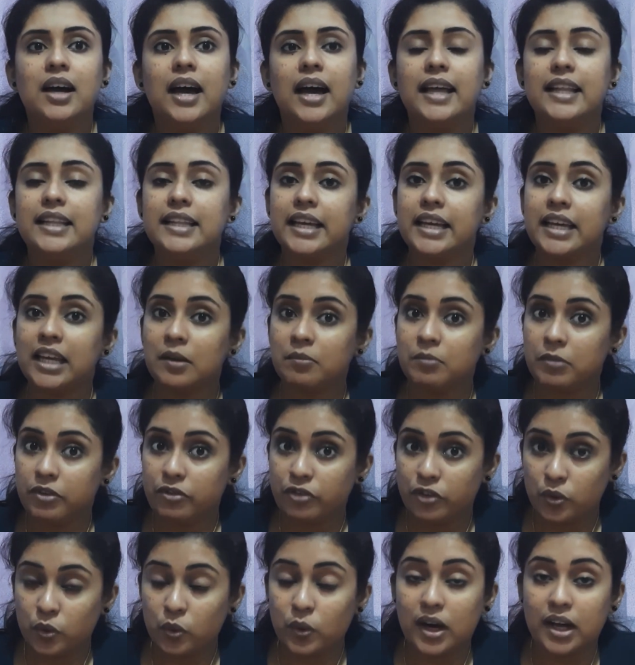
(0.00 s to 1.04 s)
And there can be
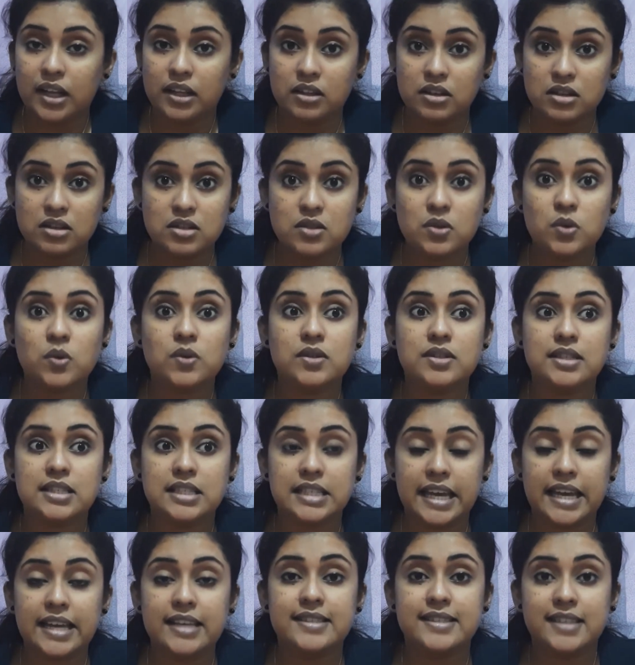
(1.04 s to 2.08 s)
few others who
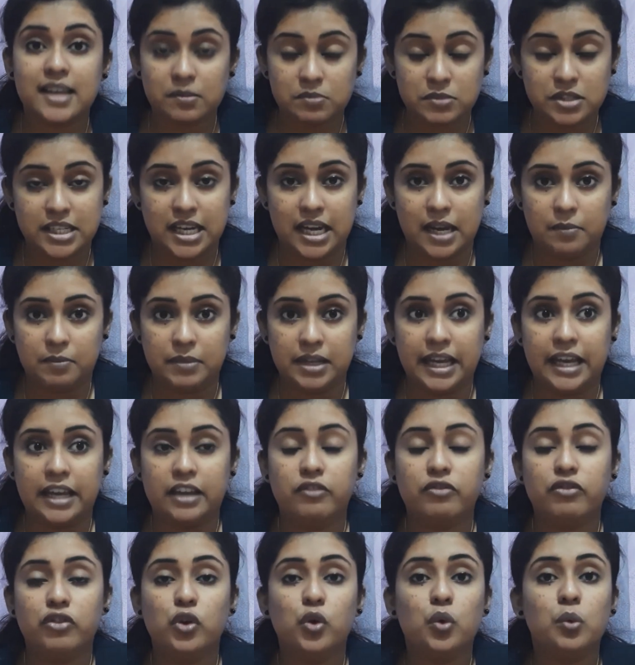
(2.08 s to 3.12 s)
take some time,
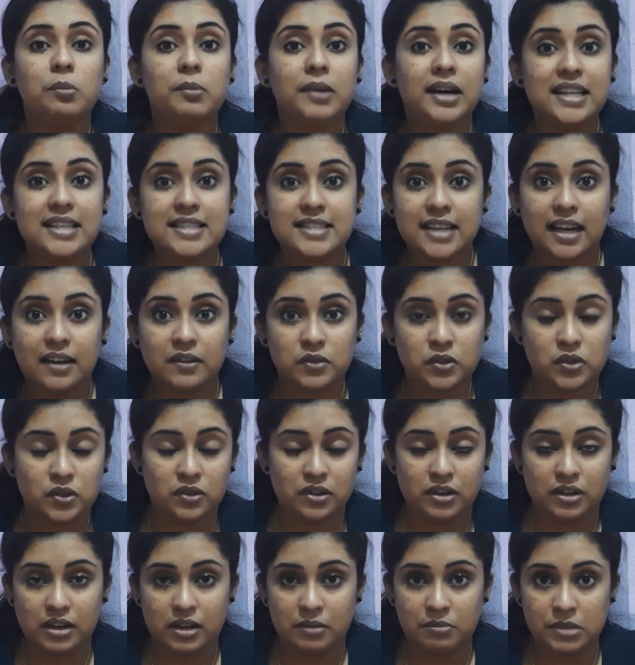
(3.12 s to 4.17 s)
like few months after
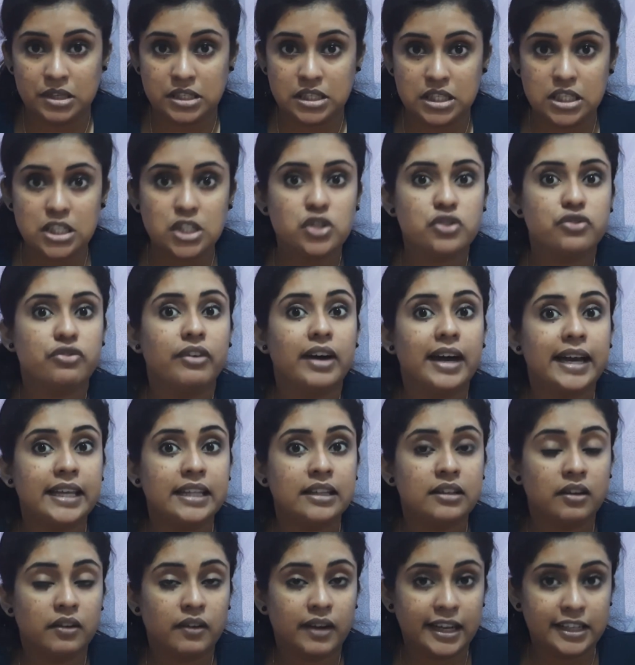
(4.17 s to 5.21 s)
their M.Sc, to
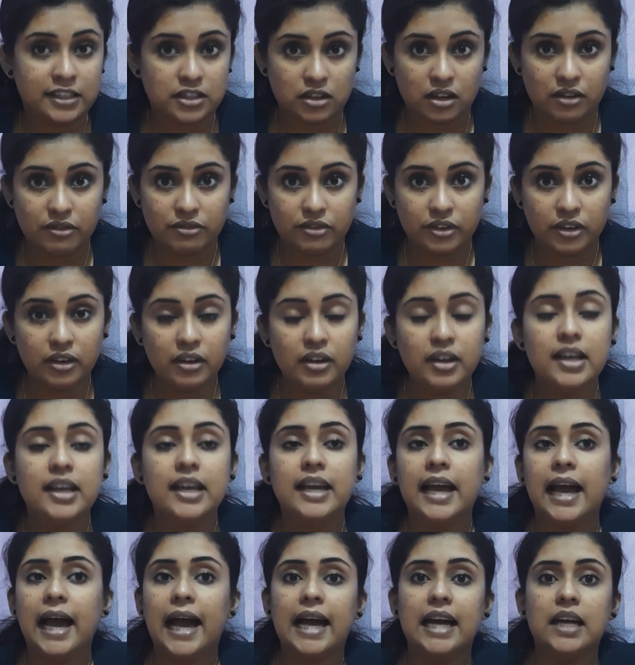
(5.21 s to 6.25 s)
find the right offer,
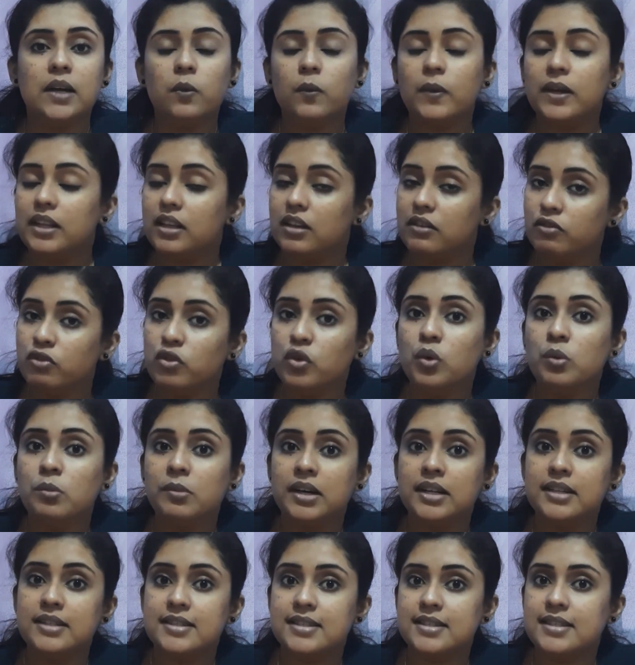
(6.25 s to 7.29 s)
and within few
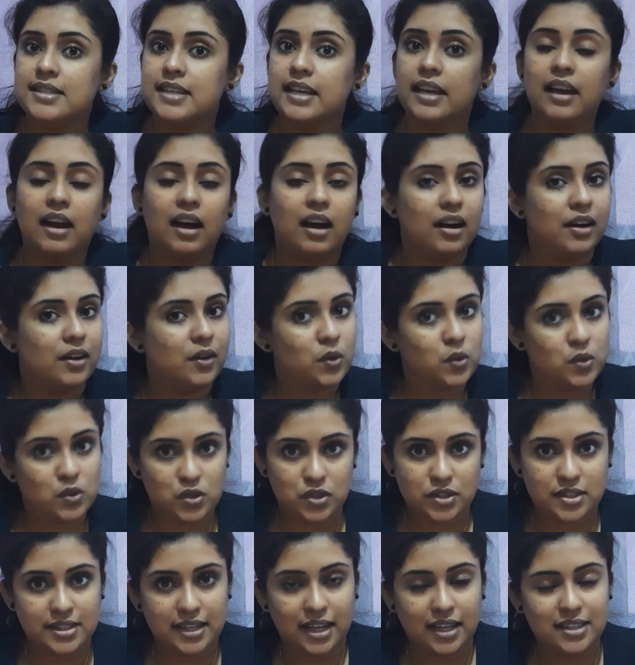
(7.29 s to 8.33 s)
months, they are good
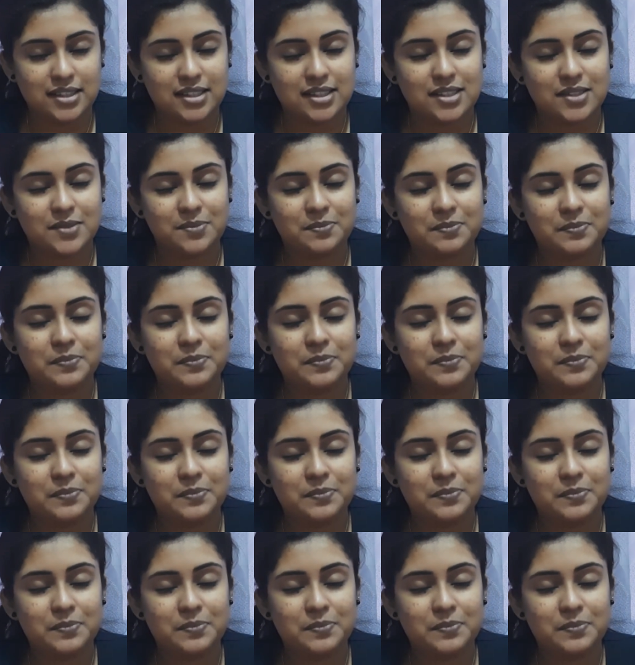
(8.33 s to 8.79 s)
to start.